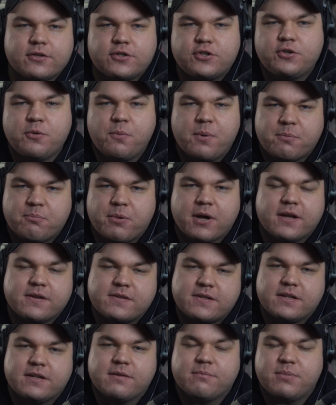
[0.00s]
stupid
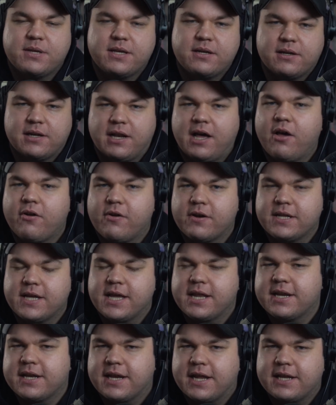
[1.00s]
person being loud on the
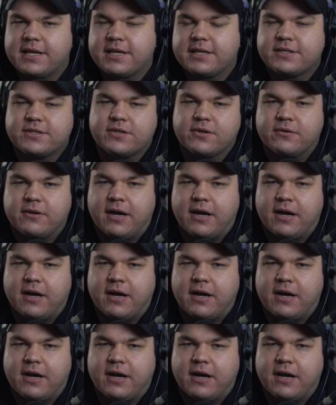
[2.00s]
internet. So